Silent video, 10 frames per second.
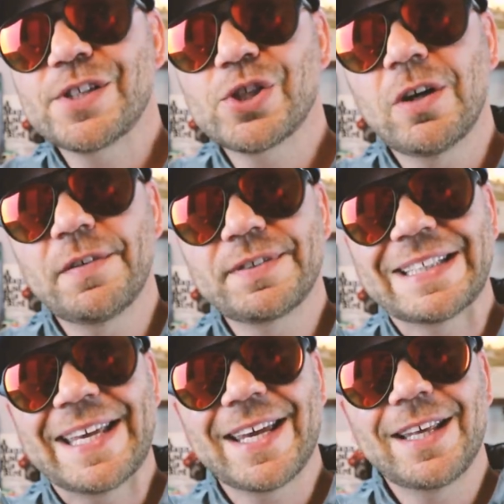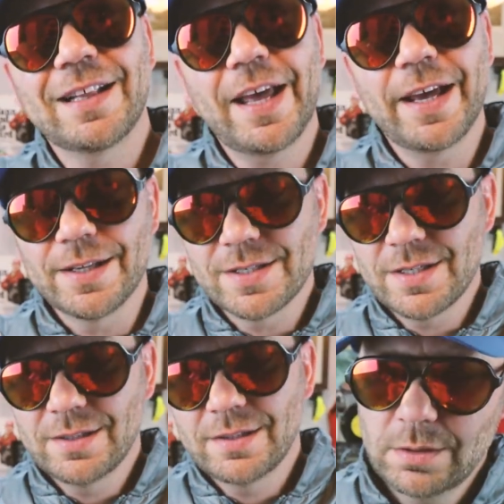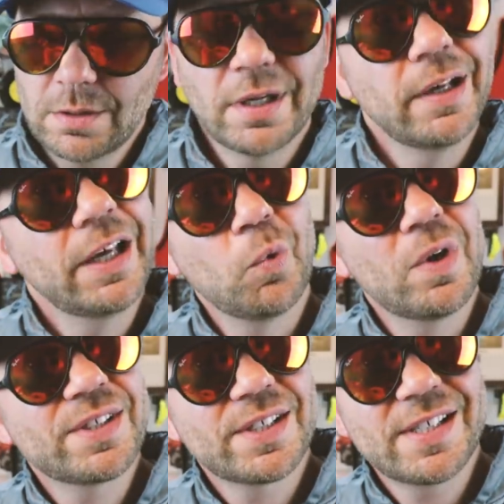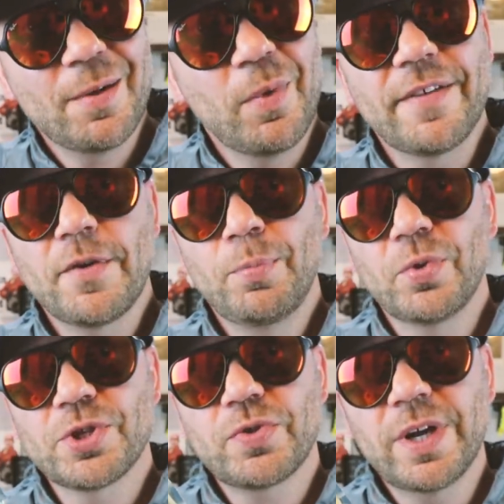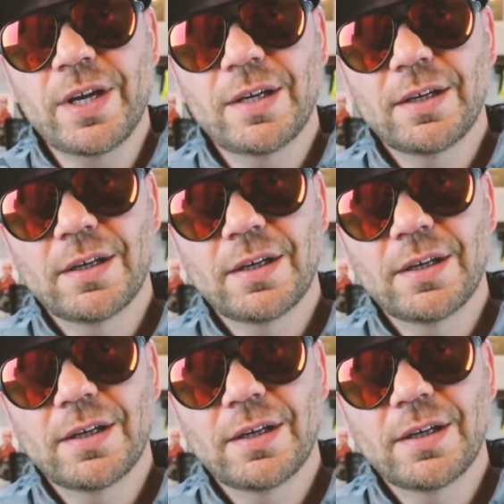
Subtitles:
of soft kicking legs. It works the same way. If you pull the string,